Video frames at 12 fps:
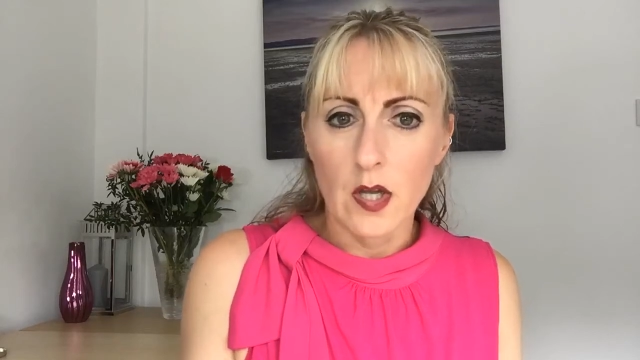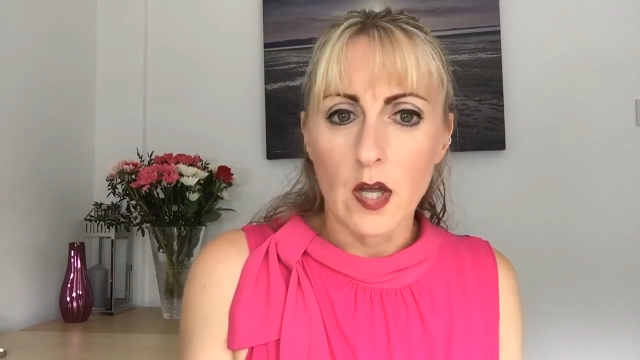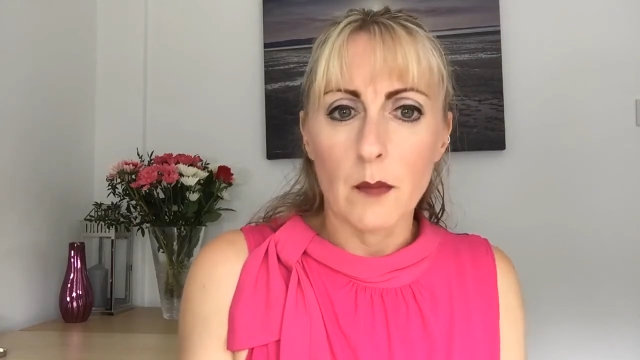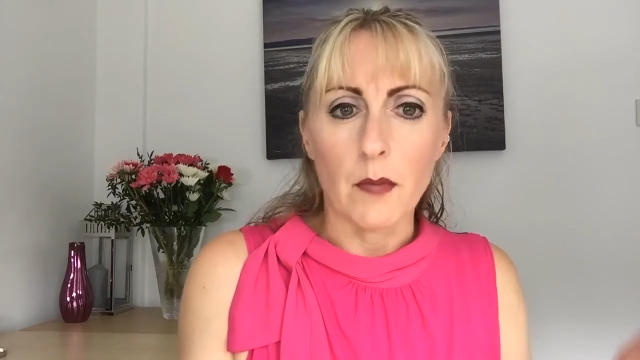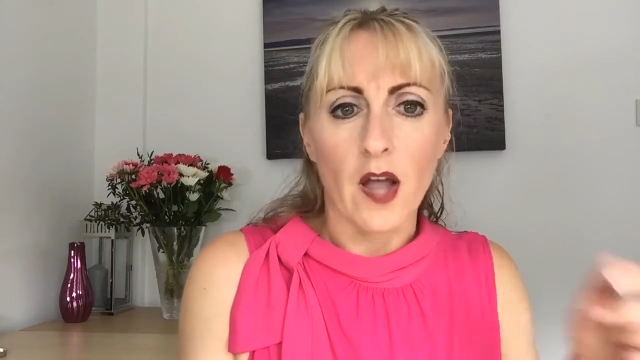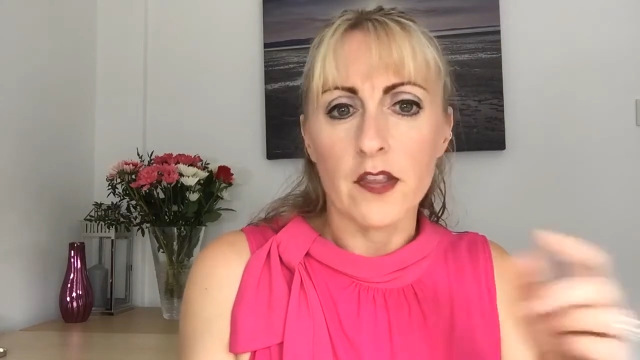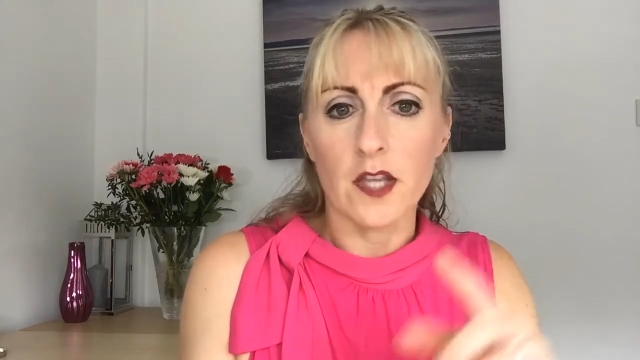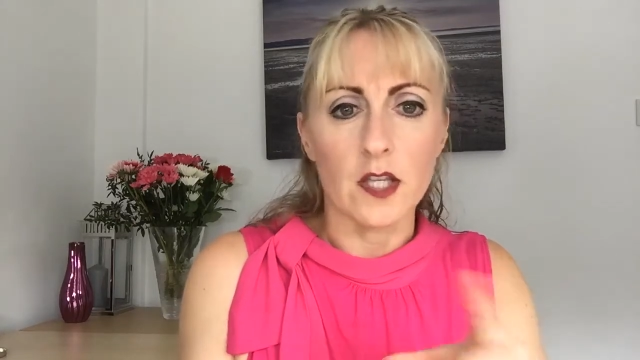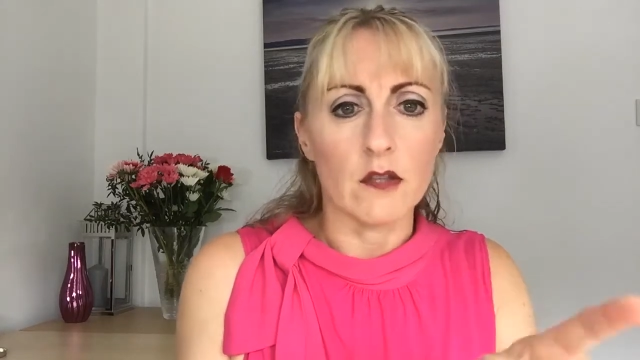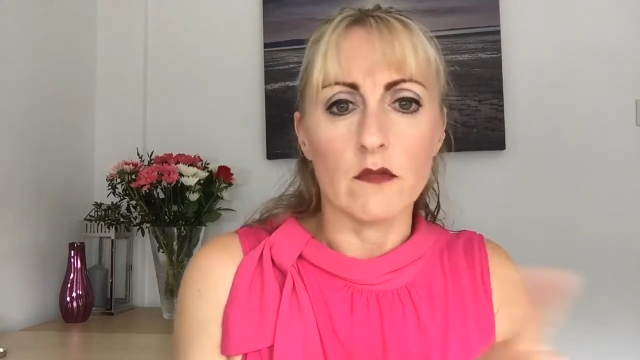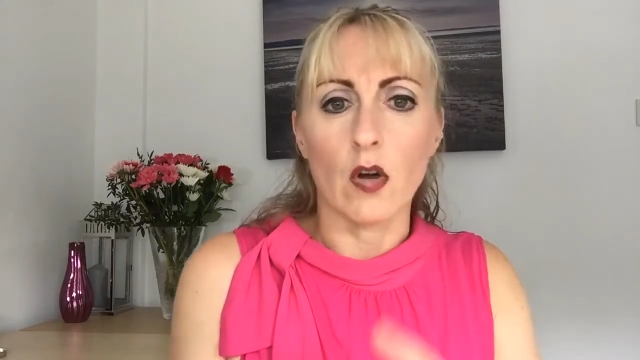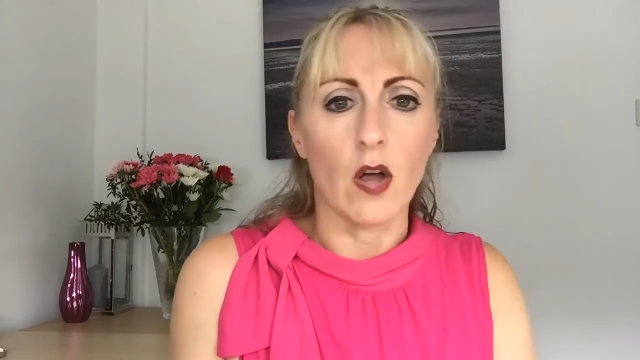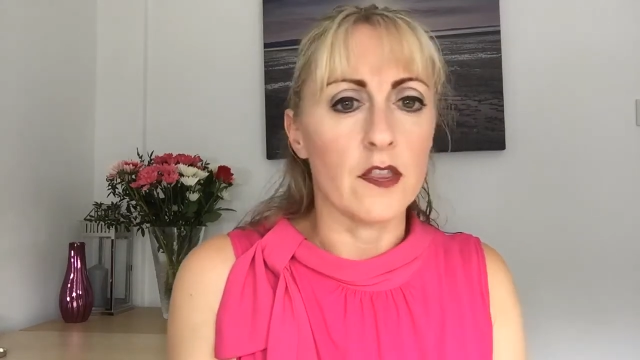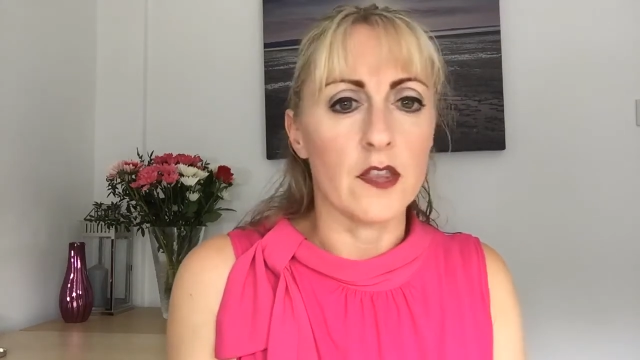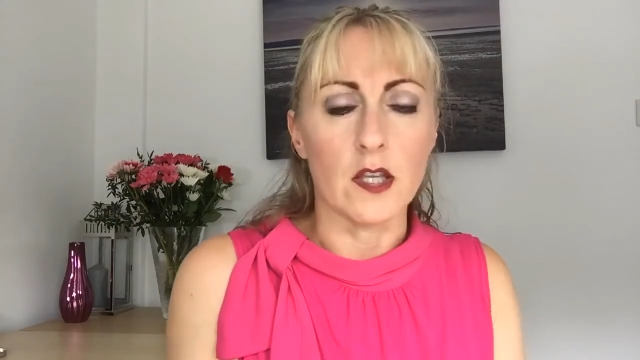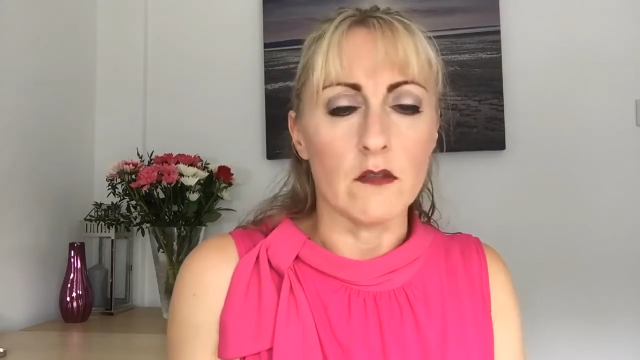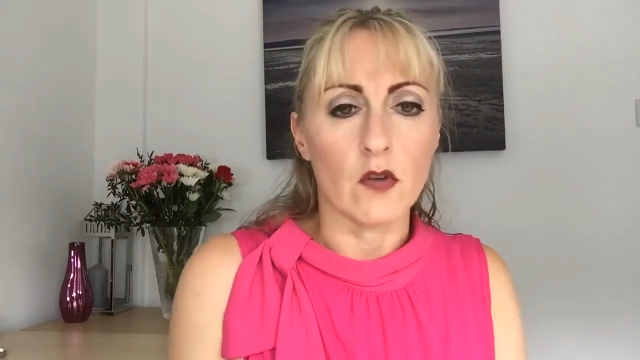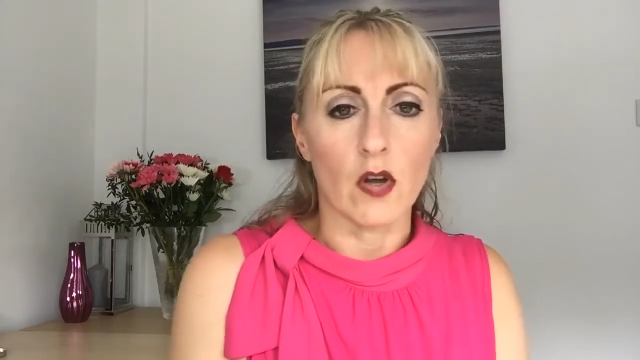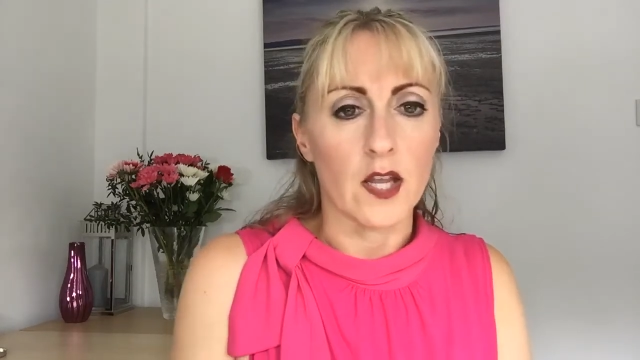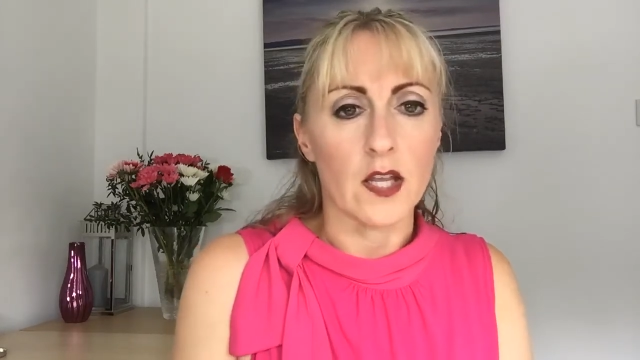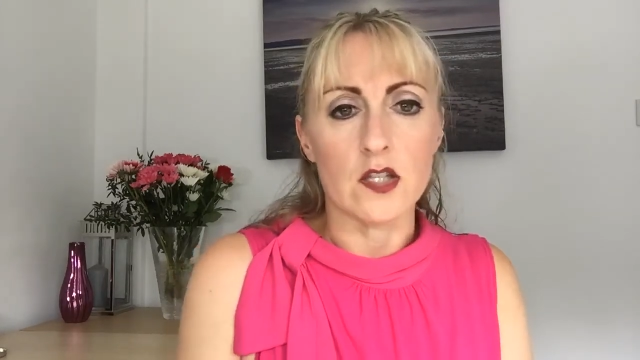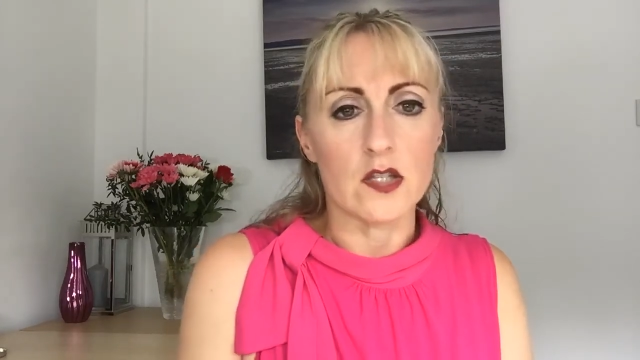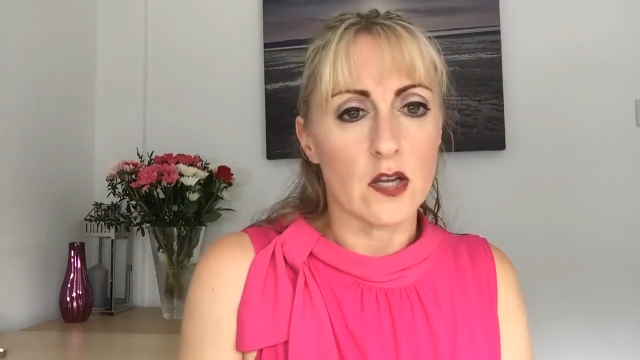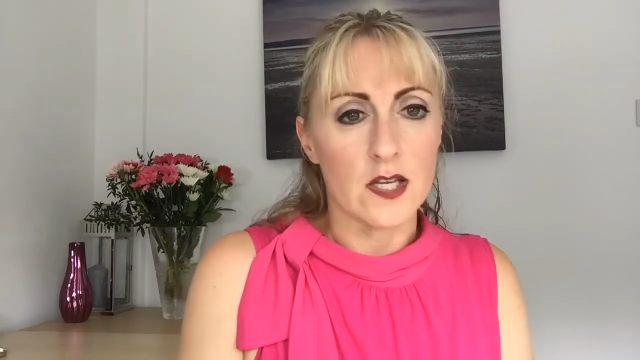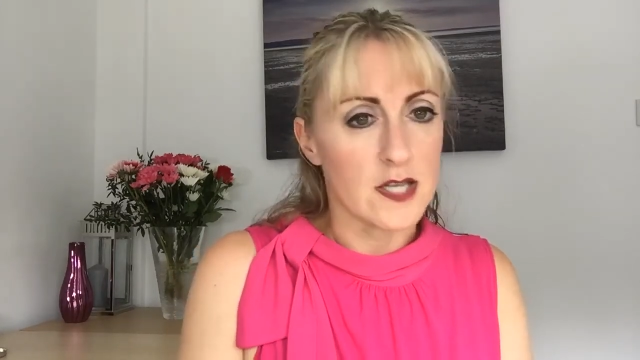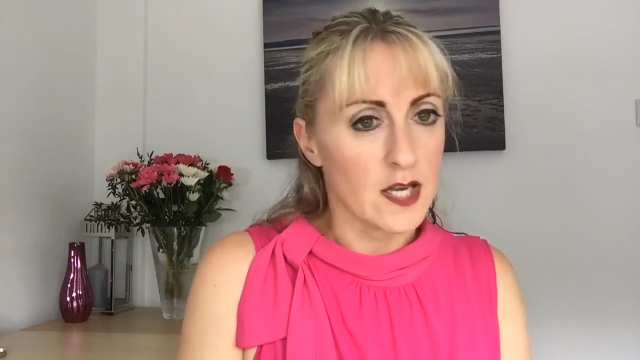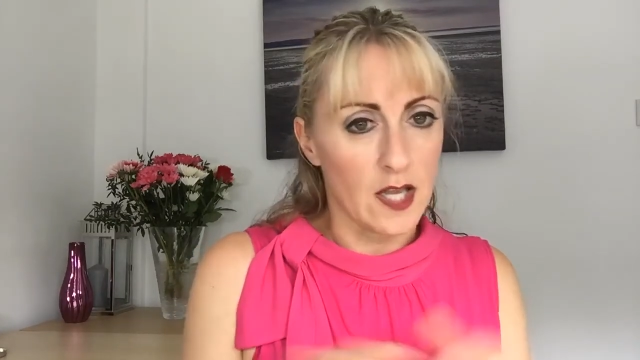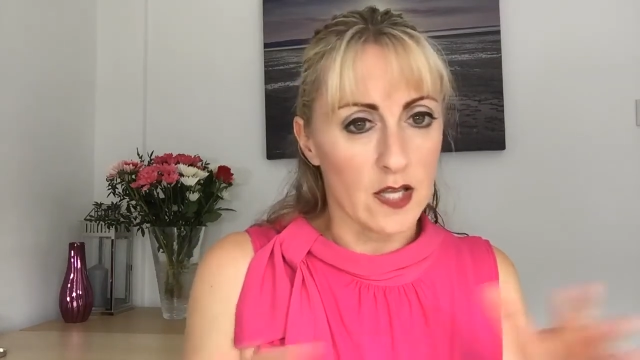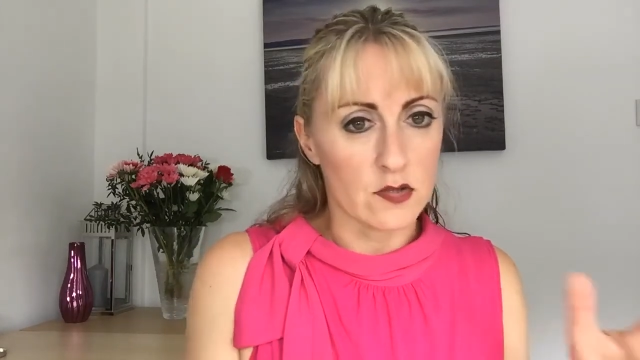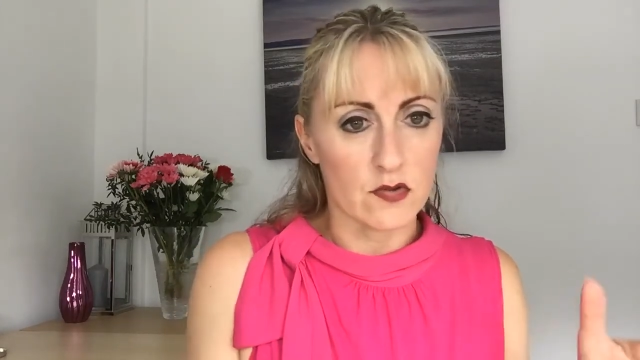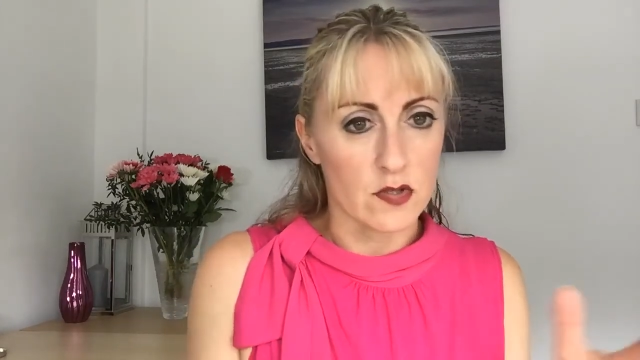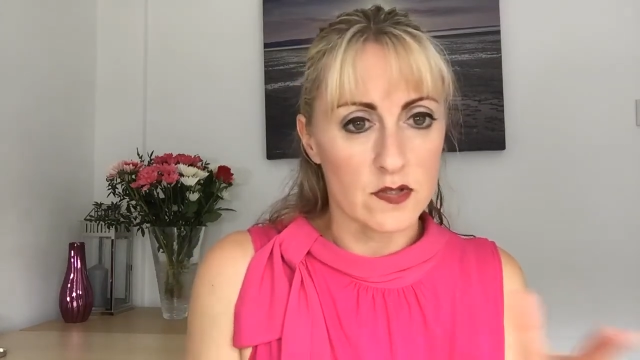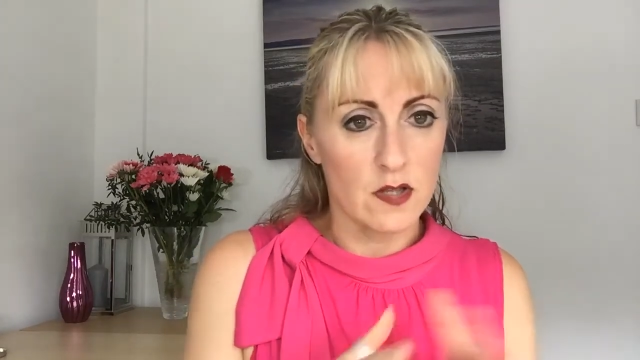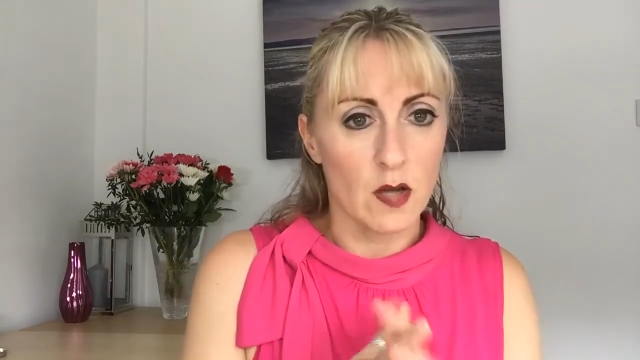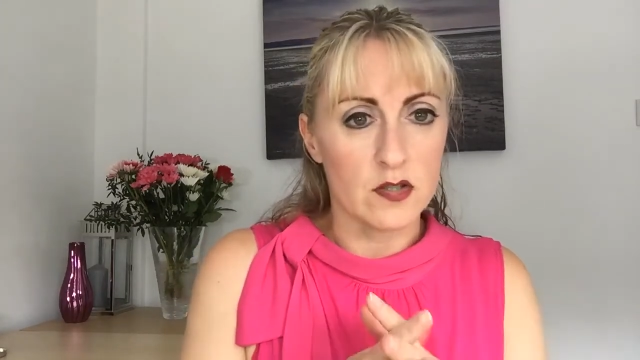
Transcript: But I think you've got it. You don't need any extras.